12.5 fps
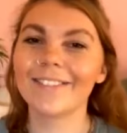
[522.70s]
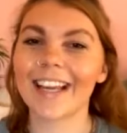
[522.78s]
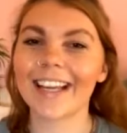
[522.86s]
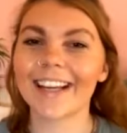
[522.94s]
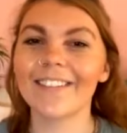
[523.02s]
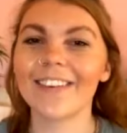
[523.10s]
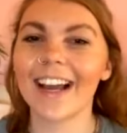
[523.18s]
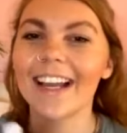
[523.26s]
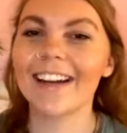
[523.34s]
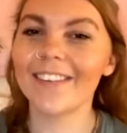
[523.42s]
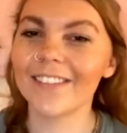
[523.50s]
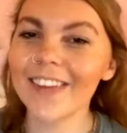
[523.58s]
makeup
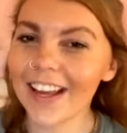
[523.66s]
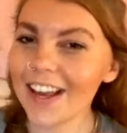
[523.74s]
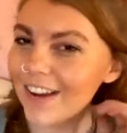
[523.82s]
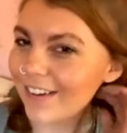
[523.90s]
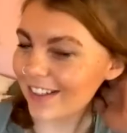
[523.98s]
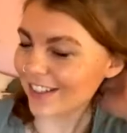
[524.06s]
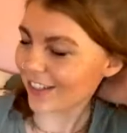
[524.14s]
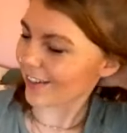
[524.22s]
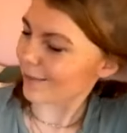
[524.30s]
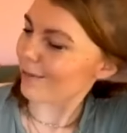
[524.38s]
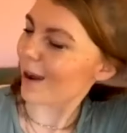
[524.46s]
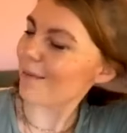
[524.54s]
item, which you
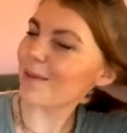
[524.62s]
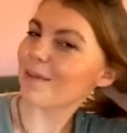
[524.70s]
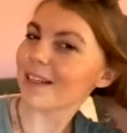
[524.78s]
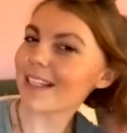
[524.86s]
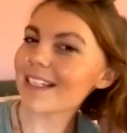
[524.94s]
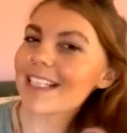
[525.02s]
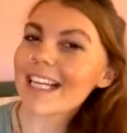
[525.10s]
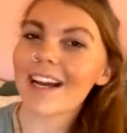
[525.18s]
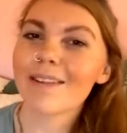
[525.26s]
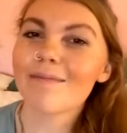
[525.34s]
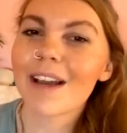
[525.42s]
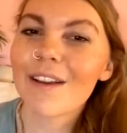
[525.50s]
can probably see
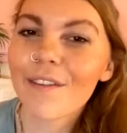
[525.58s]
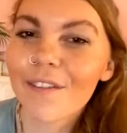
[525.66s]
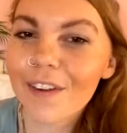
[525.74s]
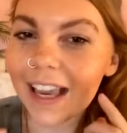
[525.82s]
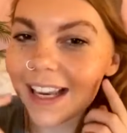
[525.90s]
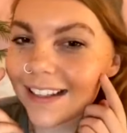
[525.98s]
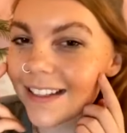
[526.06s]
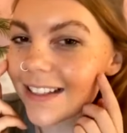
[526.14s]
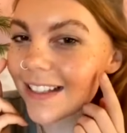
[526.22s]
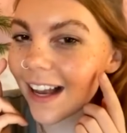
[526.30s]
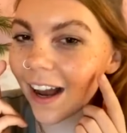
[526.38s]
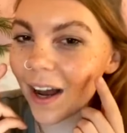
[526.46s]
on my face,
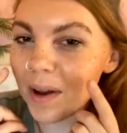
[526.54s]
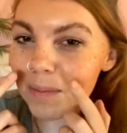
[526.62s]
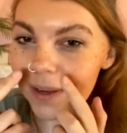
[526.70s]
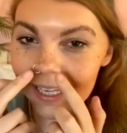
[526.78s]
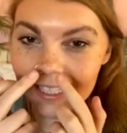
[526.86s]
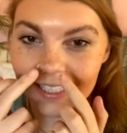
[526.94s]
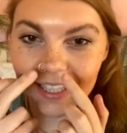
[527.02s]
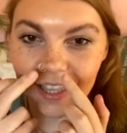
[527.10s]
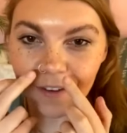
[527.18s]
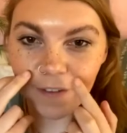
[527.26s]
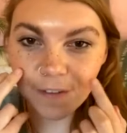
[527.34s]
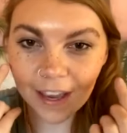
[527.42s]
um, is
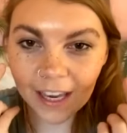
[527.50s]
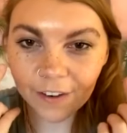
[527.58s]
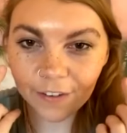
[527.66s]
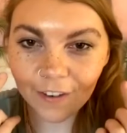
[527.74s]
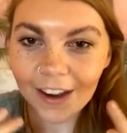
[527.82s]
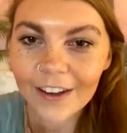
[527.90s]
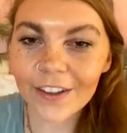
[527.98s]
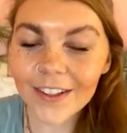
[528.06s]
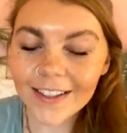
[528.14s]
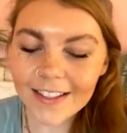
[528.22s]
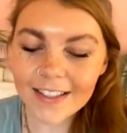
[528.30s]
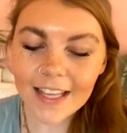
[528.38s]
the fake
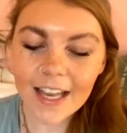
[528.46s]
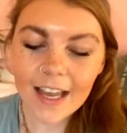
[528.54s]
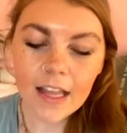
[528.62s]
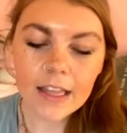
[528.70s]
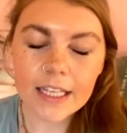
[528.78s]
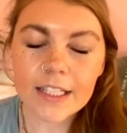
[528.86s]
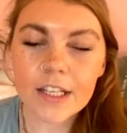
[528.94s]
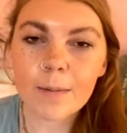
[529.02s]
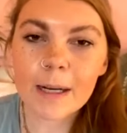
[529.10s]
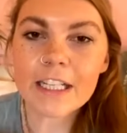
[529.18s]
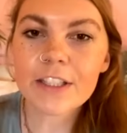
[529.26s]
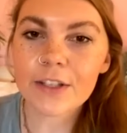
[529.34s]
freckles. These are
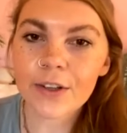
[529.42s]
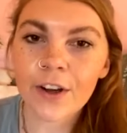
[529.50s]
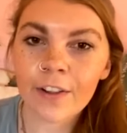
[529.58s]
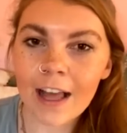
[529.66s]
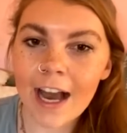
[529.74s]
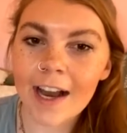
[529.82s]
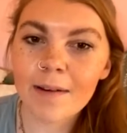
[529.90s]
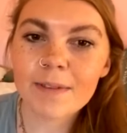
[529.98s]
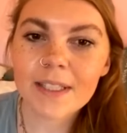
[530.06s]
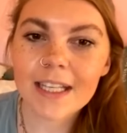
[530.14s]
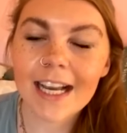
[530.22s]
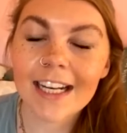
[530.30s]
by Pseudo Labs,
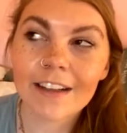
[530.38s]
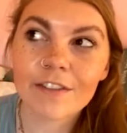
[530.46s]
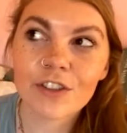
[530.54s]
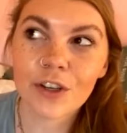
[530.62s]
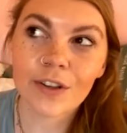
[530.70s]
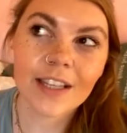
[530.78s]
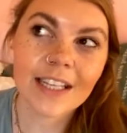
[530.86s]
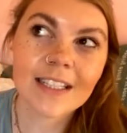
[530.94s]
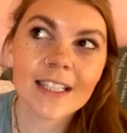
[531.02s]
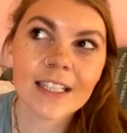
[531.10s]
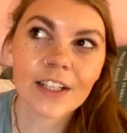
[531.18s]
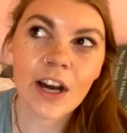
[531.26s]
and I've showed
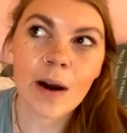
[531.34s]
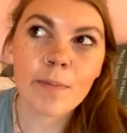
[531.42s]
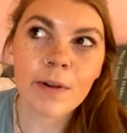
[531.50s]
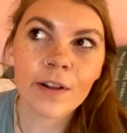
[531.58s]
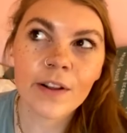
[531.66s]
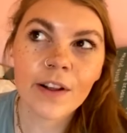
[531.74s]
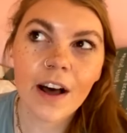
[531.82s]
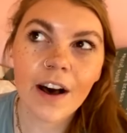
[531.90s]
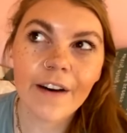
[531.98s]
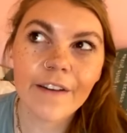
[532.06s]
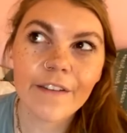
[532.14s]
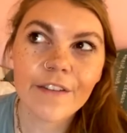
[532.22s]
these in a couple
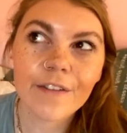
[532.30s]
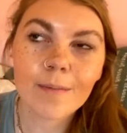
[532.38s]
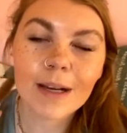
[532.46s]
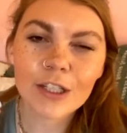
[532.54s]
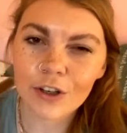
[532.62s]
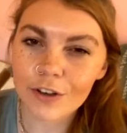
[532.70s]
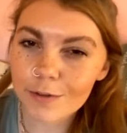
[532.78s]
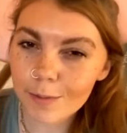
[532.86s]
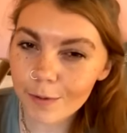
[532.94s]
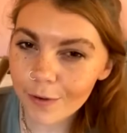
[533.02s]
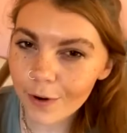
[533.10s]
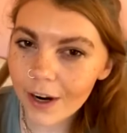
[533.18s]
of my shows
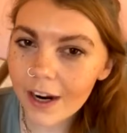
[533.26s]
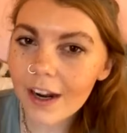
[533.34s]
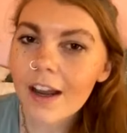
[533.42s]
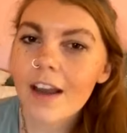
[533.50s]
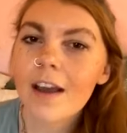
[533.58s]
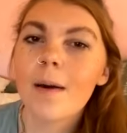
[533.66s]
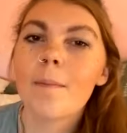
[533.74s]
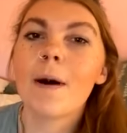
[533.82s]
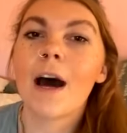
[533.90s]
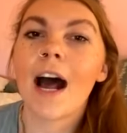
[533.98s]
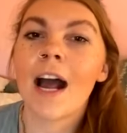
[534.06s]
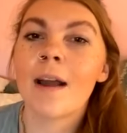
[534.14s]
before,
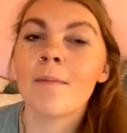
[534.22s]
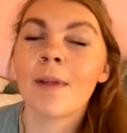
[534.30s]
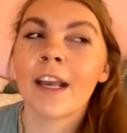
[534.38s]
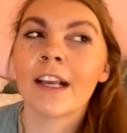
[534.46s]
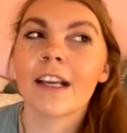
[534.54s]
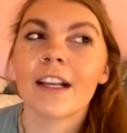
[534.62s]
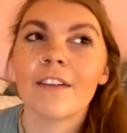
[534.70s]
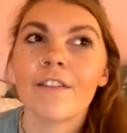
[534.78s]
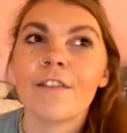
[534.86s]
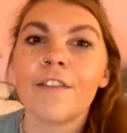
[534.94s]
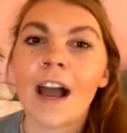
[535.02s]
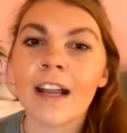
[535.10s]
but I'm like
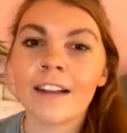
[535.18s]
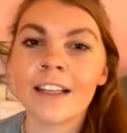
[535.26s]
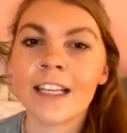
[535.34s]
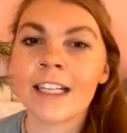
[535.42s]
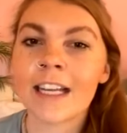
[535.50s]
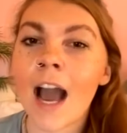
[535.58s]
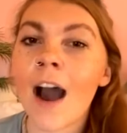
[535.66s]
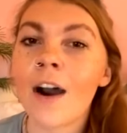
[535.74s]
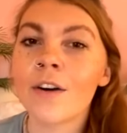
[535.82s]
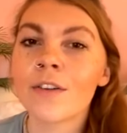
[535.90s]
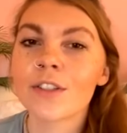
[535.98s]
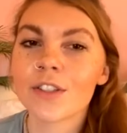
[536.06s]
finally
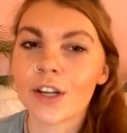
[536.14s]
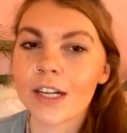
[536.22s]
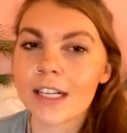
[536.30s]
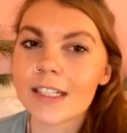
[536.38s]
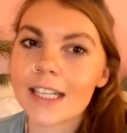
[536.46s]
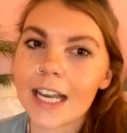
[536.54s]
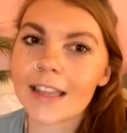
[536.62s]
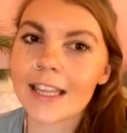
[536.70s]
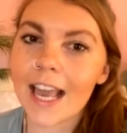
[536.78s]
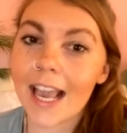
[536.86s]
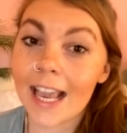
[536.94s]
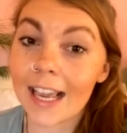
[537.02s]
now starting to get
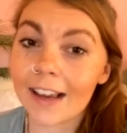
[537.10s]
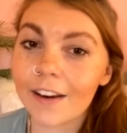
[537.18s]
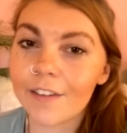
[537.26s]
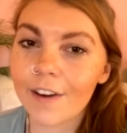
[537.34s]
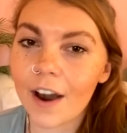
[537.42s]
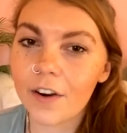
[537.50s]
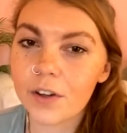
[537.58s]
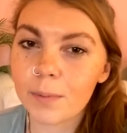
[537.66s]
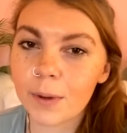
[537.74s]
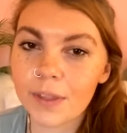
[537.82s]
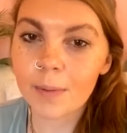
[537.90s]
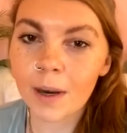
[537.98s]
the hang of how to
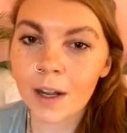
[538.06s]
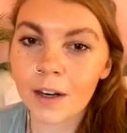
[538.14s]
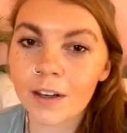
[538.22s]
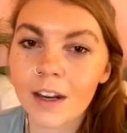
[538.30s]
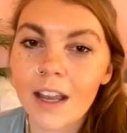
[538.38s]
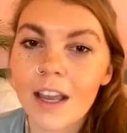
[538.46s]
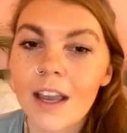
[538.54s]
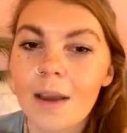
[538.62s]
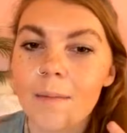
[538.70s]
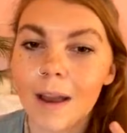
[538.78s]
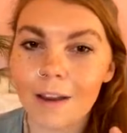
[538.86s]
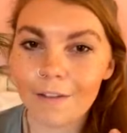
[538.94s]
put them on
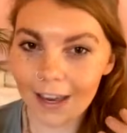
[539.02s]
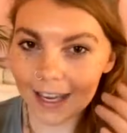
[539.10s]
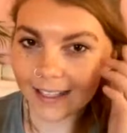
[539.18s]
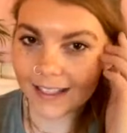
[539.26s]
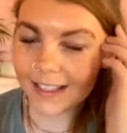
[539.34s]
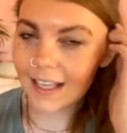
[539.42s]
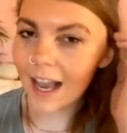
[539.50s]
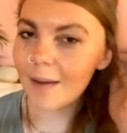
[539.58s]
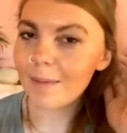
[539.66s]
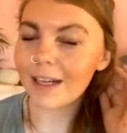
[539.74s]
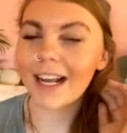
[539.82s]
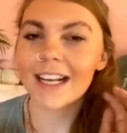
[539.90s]
my face. I
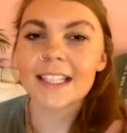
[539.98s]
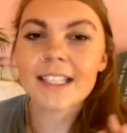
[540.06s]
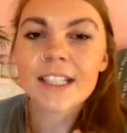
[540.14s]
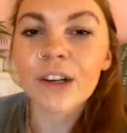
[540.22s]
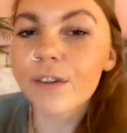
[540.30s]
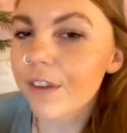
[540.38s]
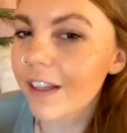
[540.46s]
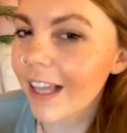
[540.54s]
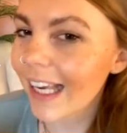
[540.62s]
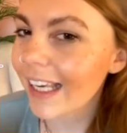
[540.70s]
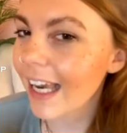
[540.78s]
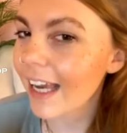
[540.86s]
mean, I still feel
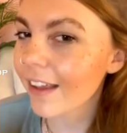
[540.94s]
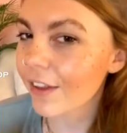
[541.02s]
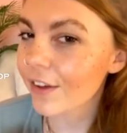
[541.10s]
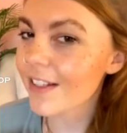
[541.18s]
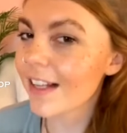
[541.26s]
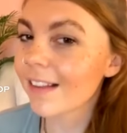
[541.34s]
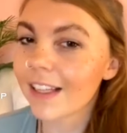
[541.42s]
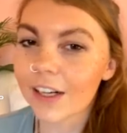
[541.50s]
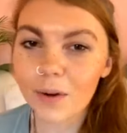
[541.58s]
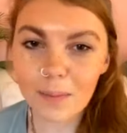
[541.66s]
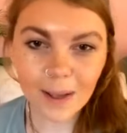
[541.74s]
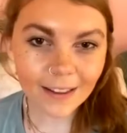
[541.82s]
like it looks a
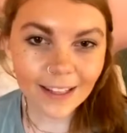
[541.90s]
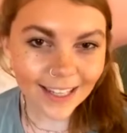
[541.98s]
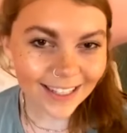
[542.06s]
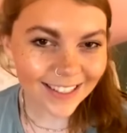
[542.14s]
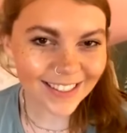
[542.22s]
little bit like